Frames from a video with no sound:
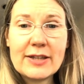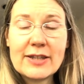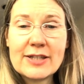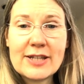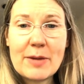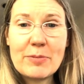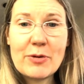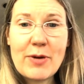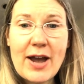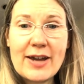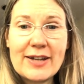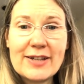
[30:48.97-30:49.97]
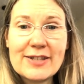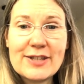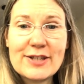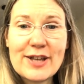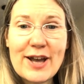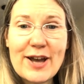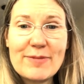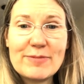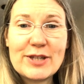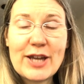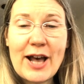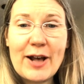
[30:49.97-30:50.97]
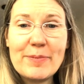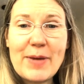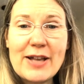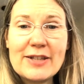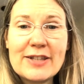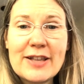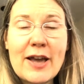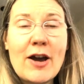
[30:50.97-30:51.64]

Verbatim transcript: the Stamparatus um, to help us.